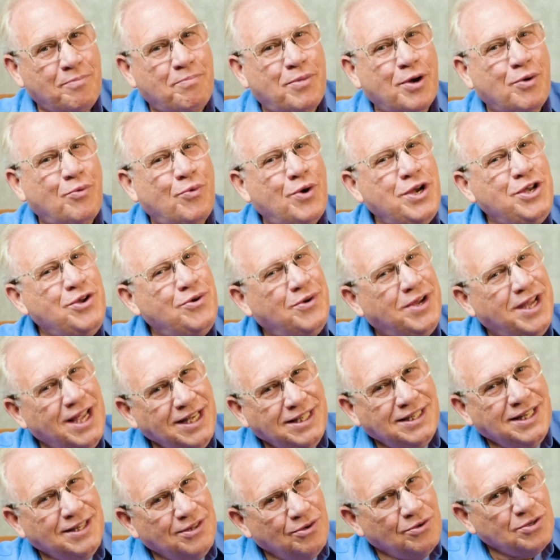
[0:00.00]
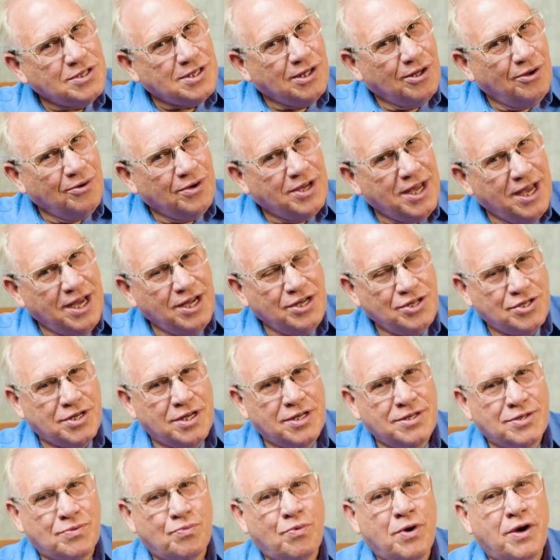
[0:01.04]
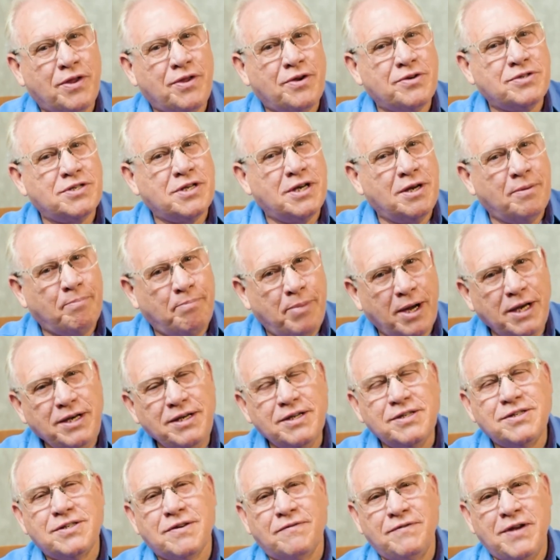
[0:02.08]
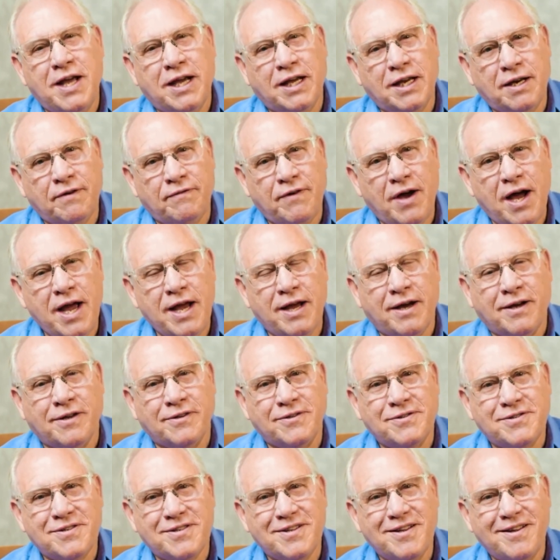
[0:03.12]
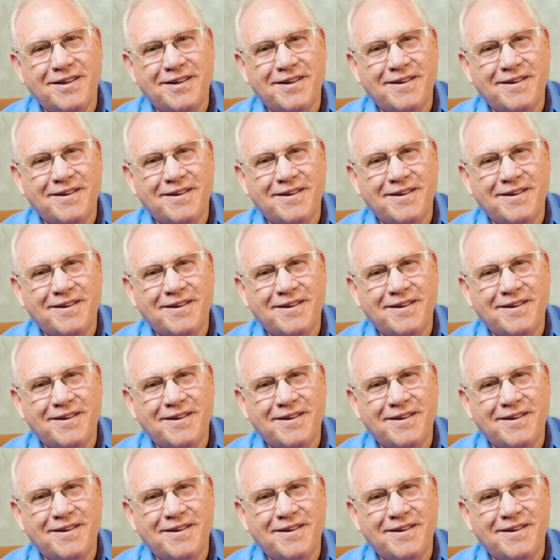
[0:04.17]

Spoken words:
But when you get to those locations where there's an abundance of negative ions,